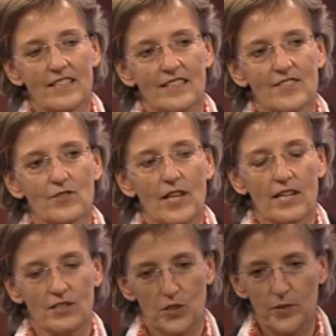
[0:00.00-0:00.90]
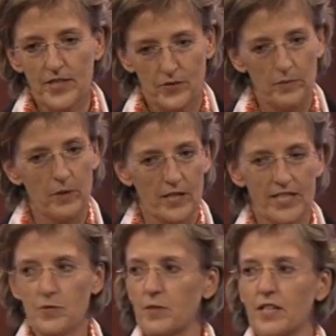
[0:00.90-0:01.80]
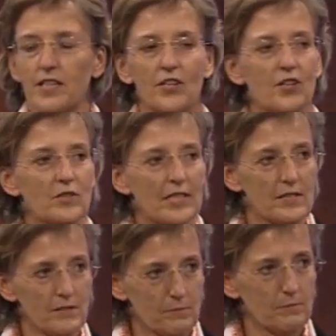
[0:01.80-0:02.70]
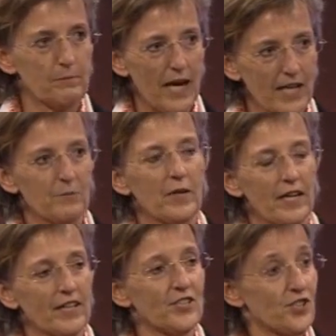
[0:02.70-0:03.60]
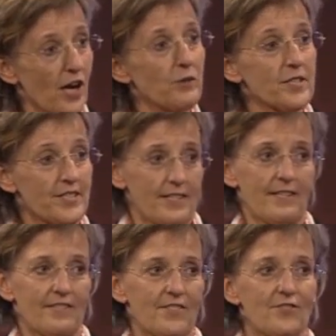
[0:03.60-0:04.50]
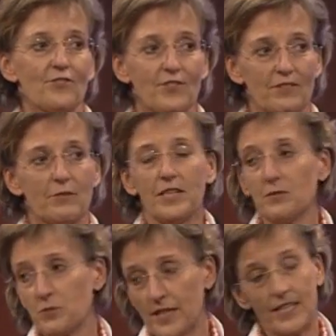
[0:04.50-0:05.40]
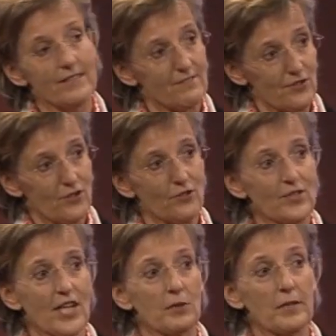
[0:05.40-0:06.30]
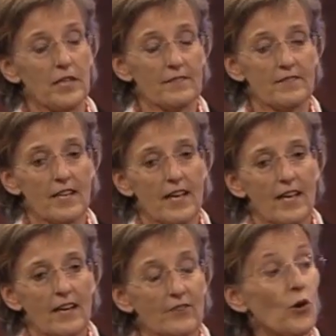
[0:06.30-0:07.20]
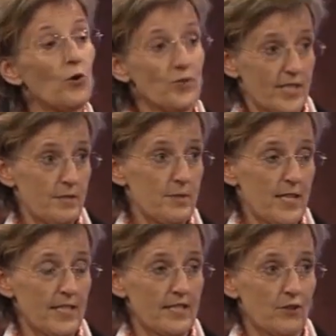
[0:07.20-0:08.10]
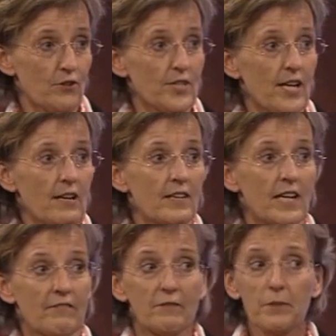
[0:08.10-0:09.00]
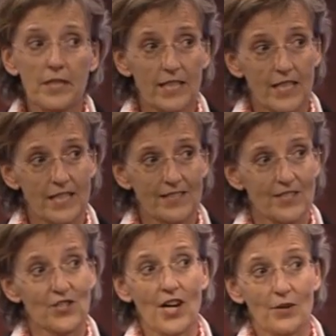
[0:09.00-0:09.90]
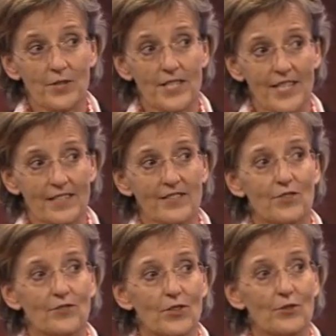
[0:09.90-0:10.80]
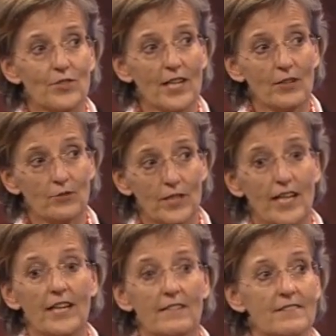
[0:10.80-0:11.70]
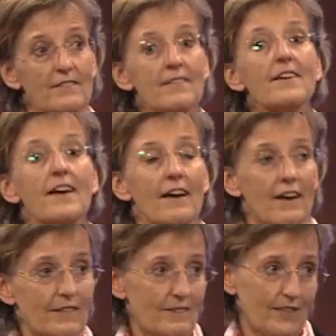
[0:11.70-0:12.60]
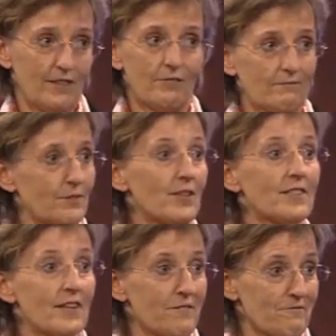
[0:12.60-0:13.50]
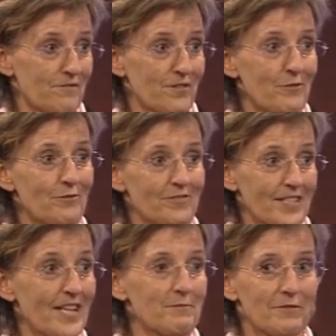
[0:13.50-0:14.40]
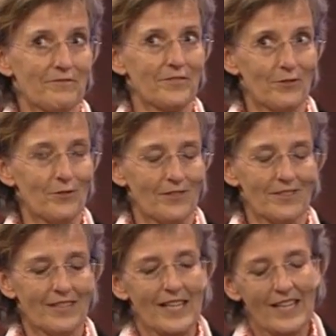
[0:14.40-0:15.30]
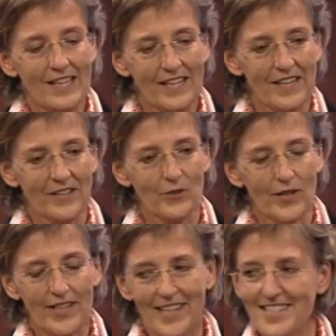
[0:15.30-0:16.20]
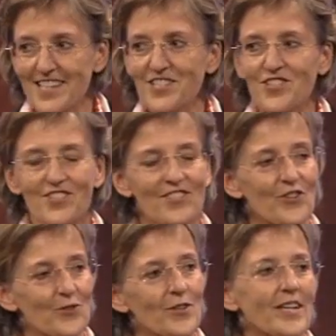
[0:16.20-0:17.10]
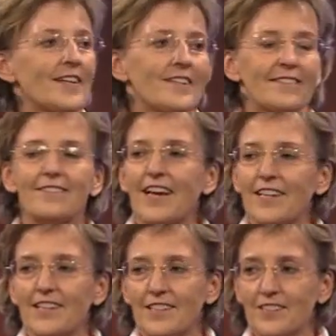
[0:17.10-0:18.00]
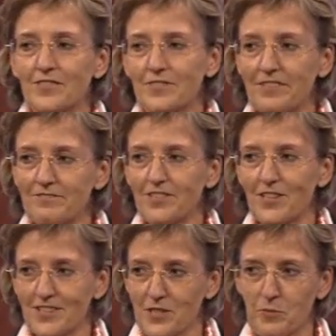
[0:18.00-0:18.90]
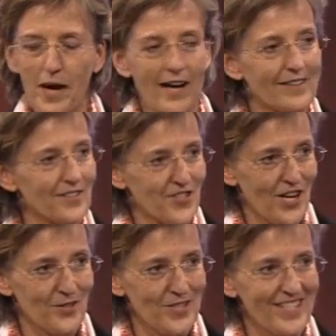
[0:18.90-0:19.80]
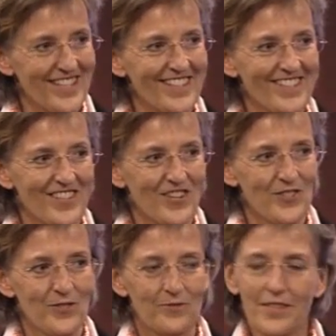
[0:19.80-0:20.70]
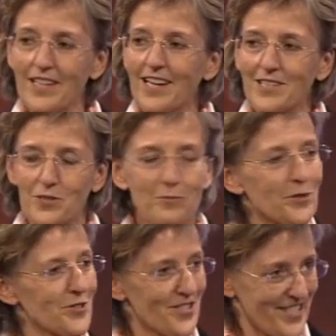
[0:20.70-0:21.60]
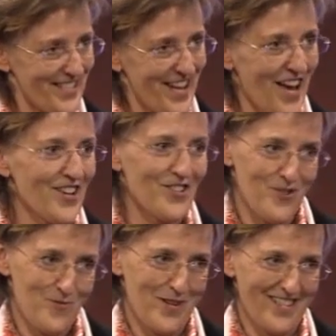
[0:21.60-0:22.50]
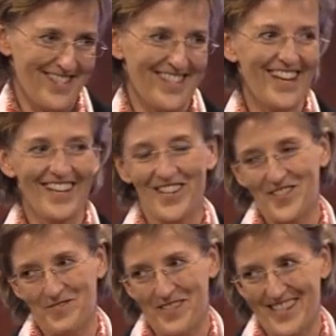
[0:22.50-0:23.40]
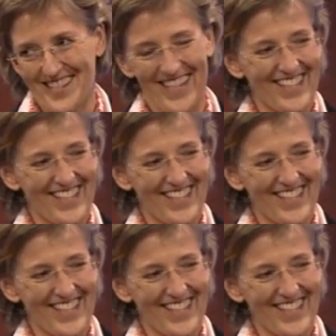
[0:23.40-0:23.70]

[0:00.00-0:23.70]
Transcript: so Lara always reminds me, you know, let's pack my shower seat so that we can bring it to the hotel, because the whole team stays in the hotel and everybody needs a shower seat. So the hotel only has, you know, not enough for a whole team or for a whole organization. So that year we forgot to pack the shower seat, so we had to purchase another one.